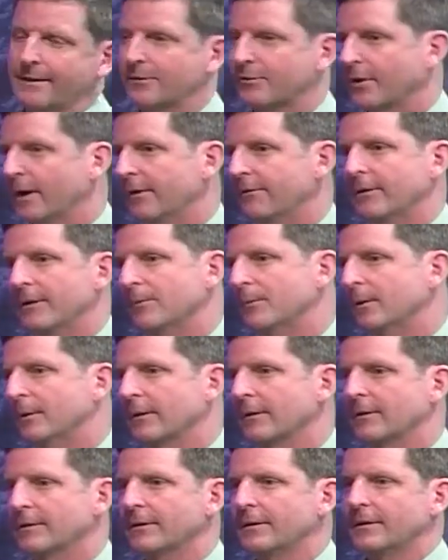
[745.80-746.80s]
drive anymore.
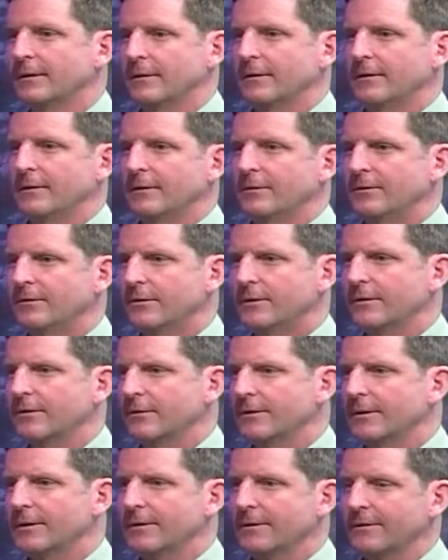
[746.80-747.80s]
So,
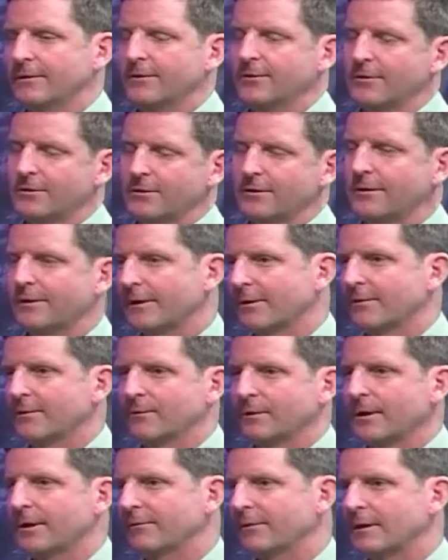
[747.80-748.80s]
you know, there's certain things that
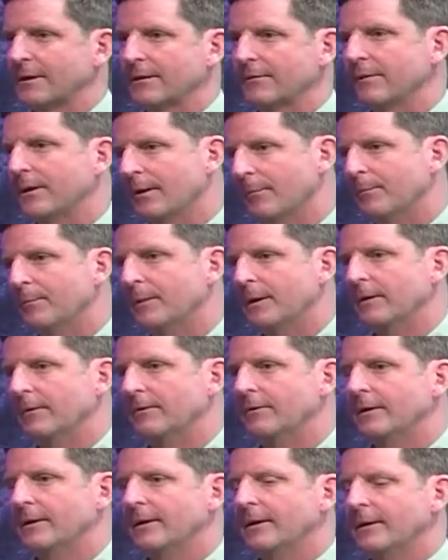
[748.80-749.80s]
we have to give up. But
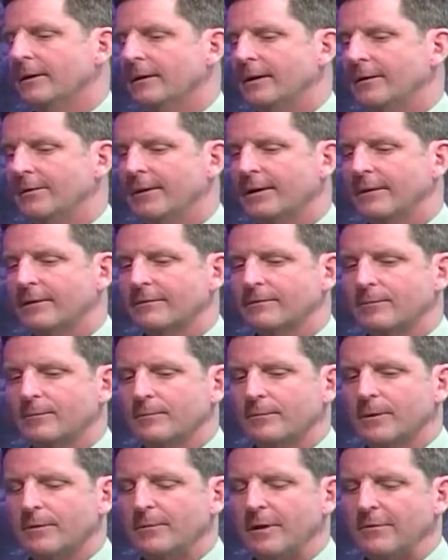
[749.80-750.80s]
I think
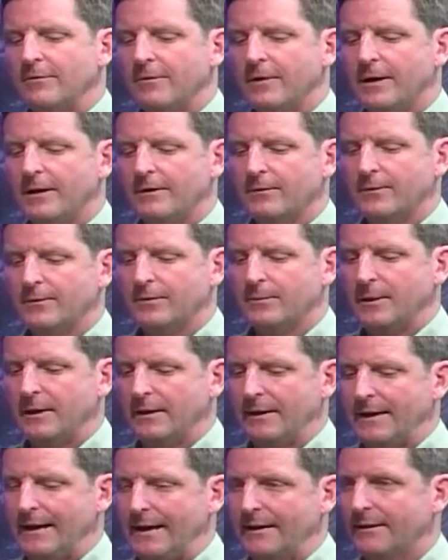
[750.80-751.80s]
when my father was about
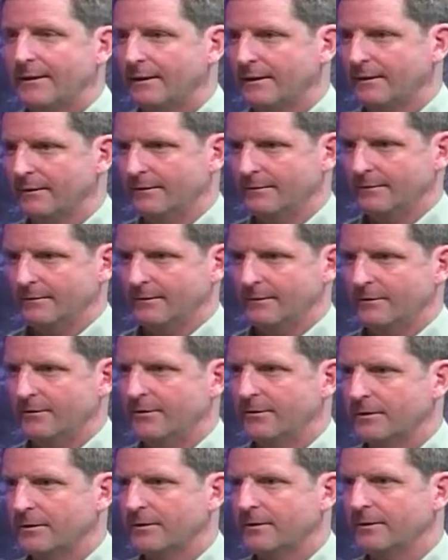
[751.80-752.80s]
90, and
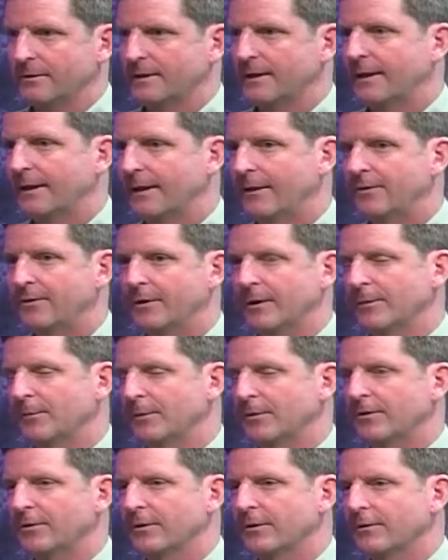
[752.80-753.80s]
still, he had
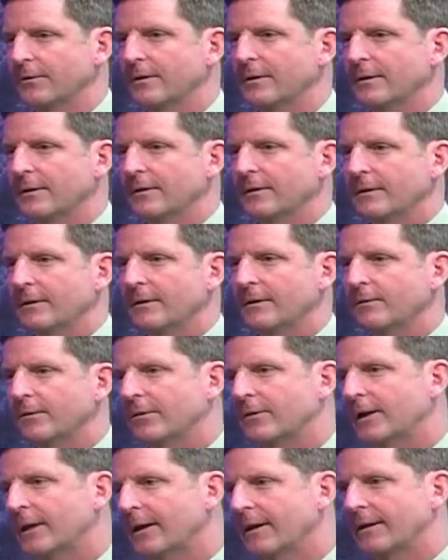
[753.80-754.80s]
Alzheimer's, so he was
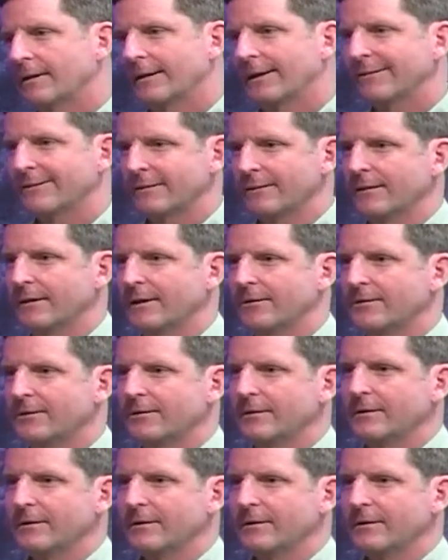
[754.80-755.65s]
getting less and less